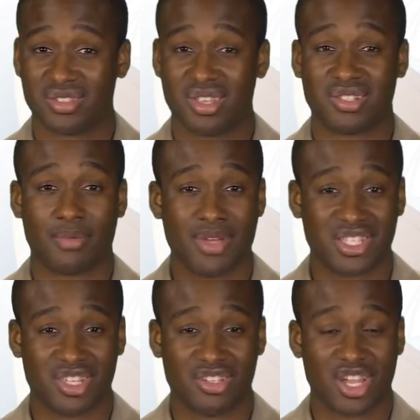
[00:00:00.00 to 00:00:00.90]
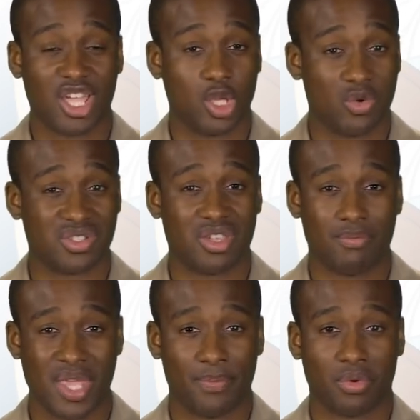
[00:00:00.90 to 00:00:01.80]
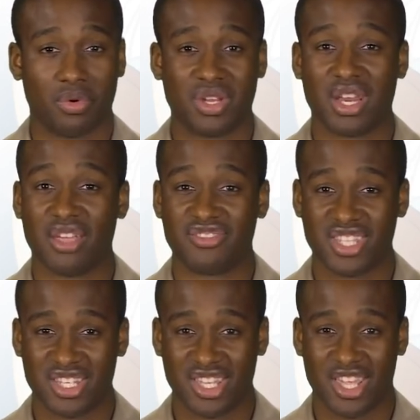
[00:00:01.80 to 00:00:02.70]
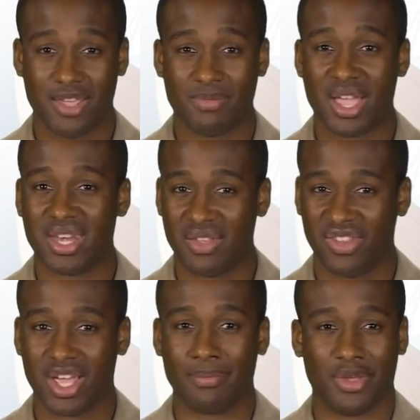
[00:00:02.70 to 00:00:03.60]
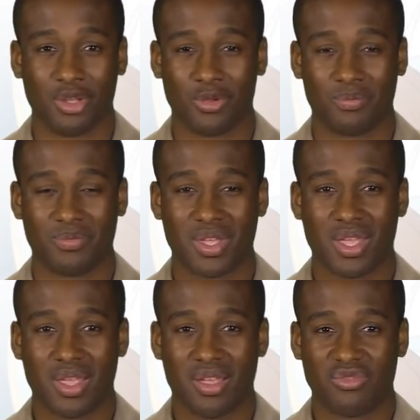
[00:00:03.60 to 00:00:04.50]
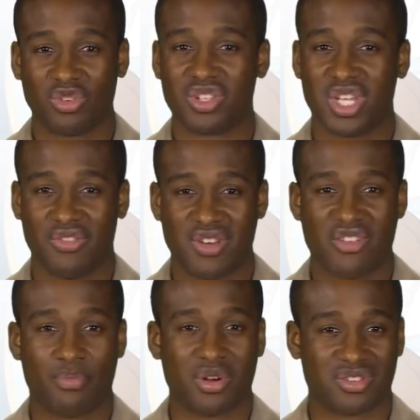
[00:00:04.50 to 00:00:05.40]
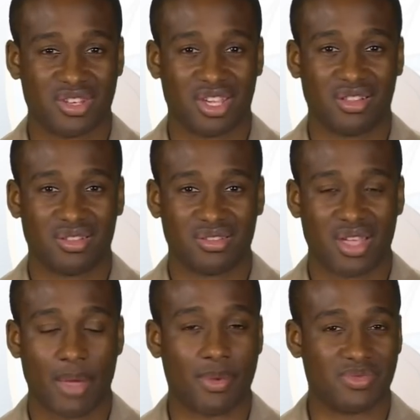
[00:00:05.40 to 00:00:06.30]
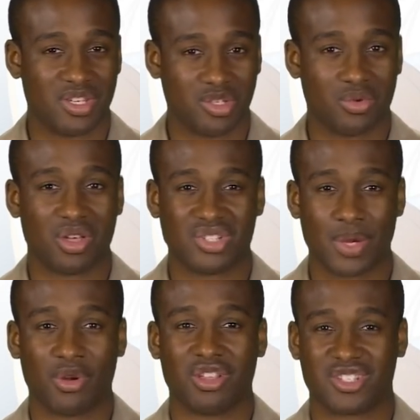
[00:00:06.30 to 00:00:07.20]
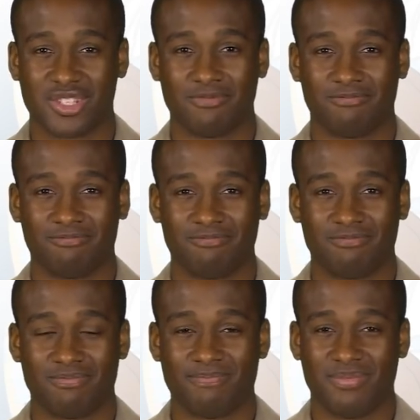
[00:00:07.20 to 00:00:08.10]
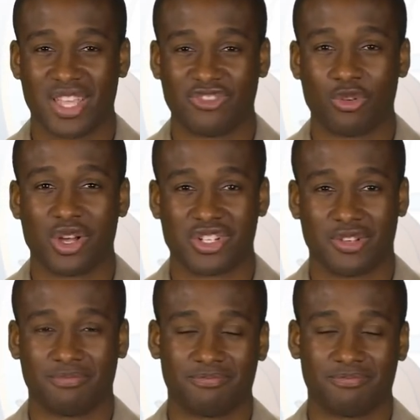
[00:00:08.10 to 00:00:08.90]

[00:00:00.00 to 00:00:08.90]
send us a message at usnpeople.fct and navy.mil. For the Chief of Naval Personnel, I'm MC2 LJ Burleson. Thanks for watching.